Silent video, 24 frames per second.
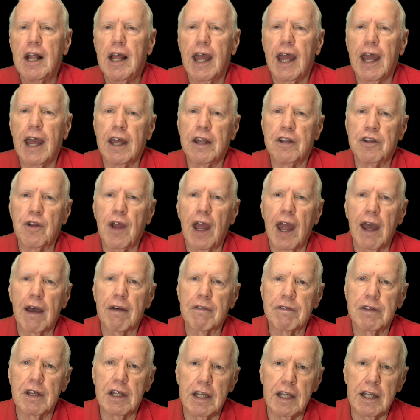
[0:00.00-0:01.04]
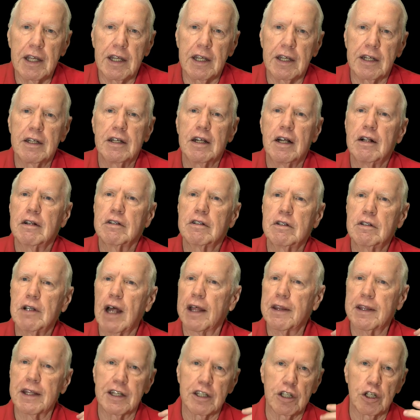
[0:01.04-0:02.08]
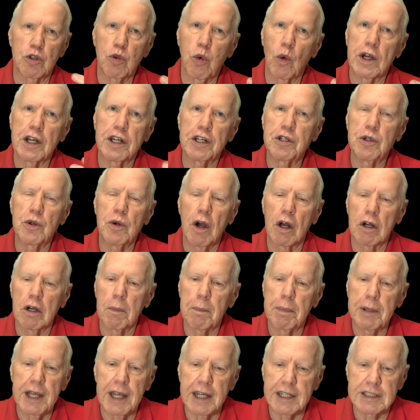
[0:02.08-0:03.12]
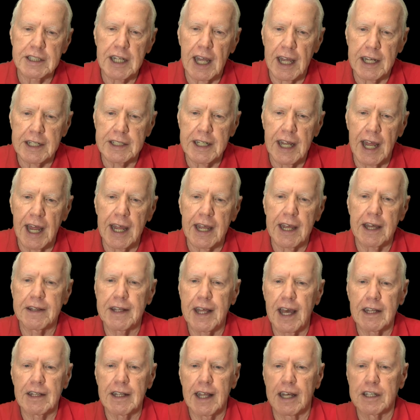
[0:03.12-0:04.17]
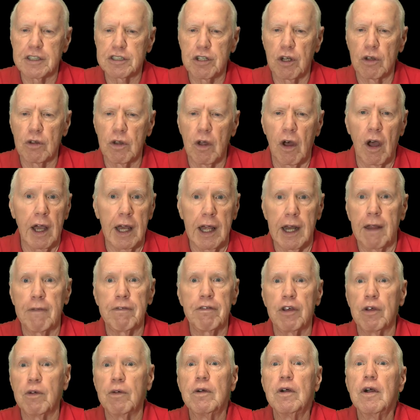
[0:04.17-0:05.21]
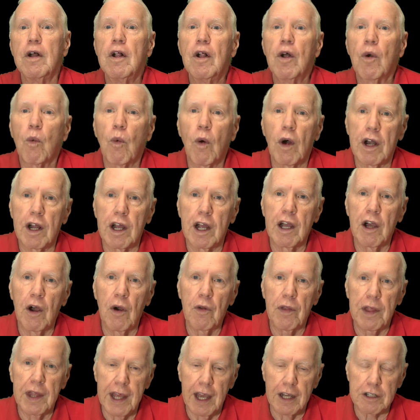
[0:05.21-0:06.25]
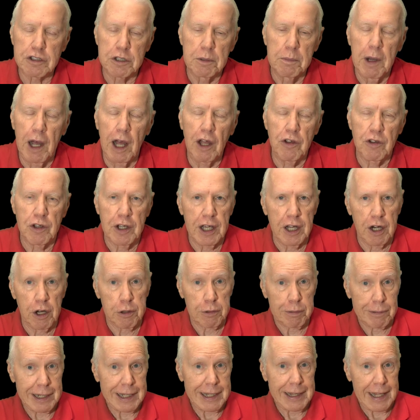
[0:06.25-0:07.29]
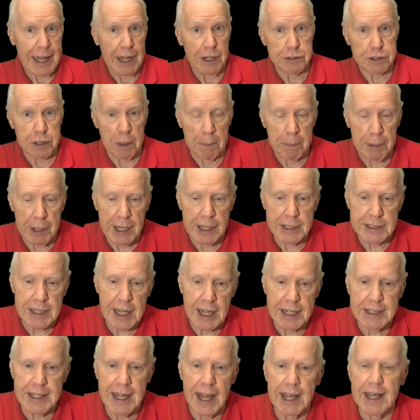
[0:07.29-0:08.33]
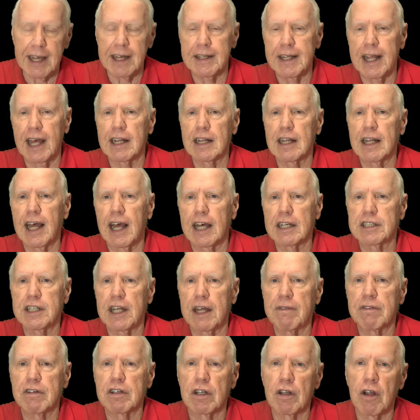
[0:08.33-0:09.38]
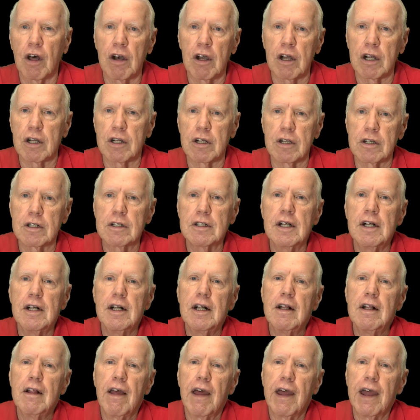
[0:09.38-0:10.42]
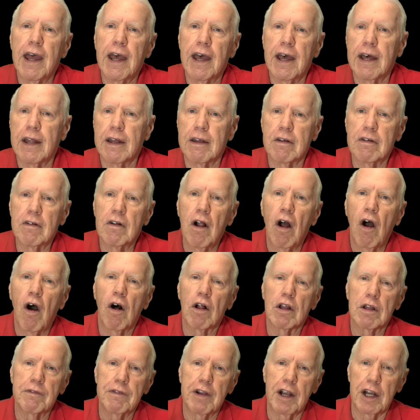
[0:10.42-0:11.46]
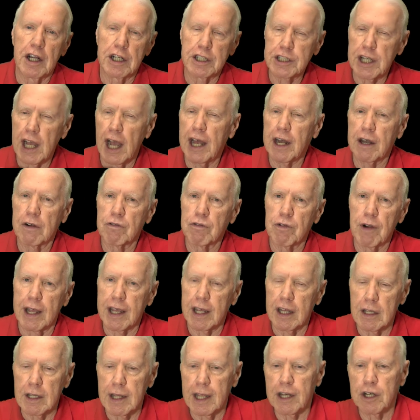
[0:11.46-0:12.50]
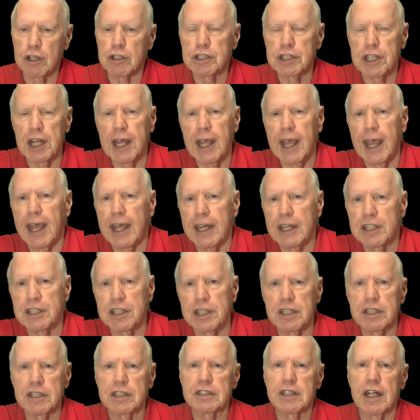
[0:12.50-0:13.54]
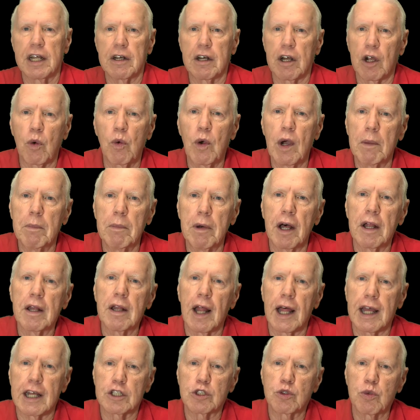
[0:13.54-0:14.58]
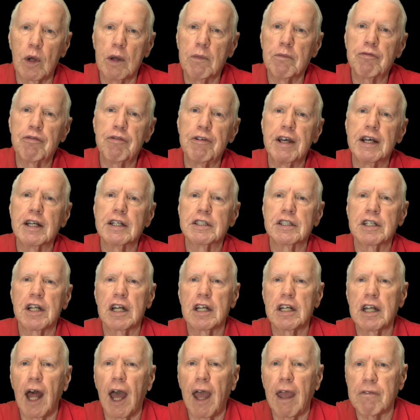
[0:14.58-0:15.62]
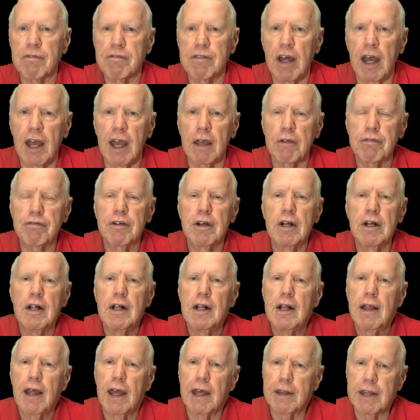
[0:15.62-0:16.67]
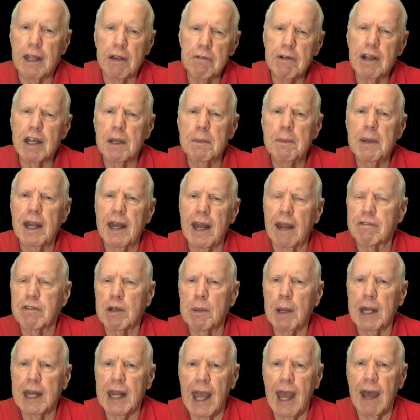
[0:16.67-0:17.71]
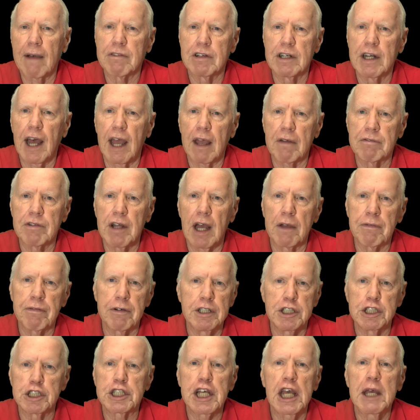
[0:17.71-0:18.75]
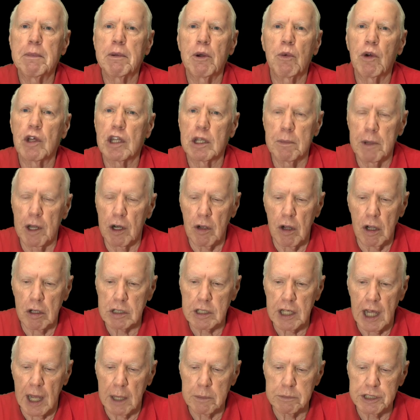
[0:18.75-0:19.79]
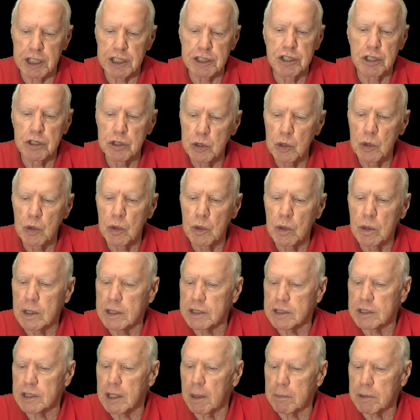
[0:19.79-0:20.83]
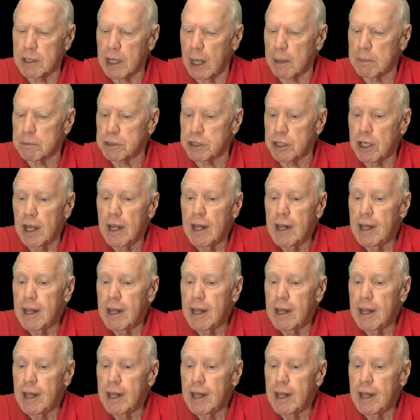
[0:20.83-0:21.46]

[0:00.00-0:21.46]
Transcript: and you have the I think the 2200 psi tank, and that lasts so long. And if you want to go the extra mile, you can get a 3000 psi tank, and that'll last even longer. And all the various kind of regulators and gauges and equipment like swim fins and a dive knife. And they recommend everybody have a dive knife and just keep it with them at all times. It's a tool, and sometimes